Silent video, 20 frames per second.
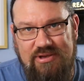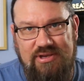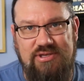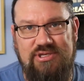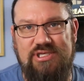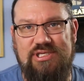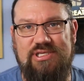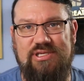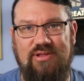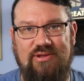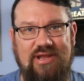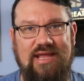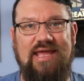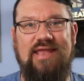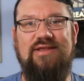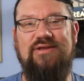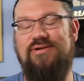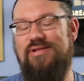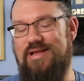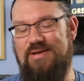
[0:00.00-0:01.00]
you just look at
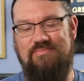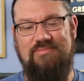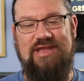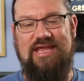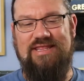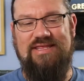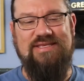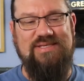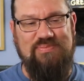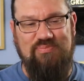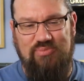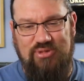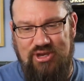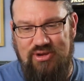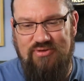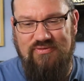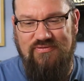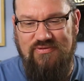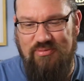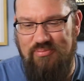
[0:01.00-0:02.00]
it and you're like, man, this is
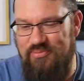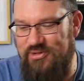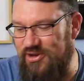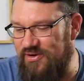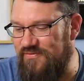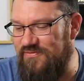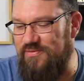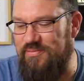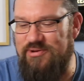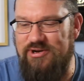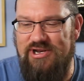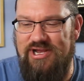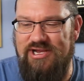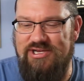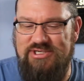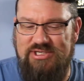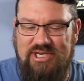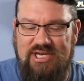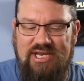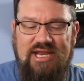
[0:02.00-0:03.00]
beautiful, beautiful
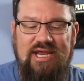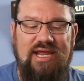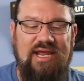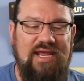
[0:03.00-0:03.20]
production.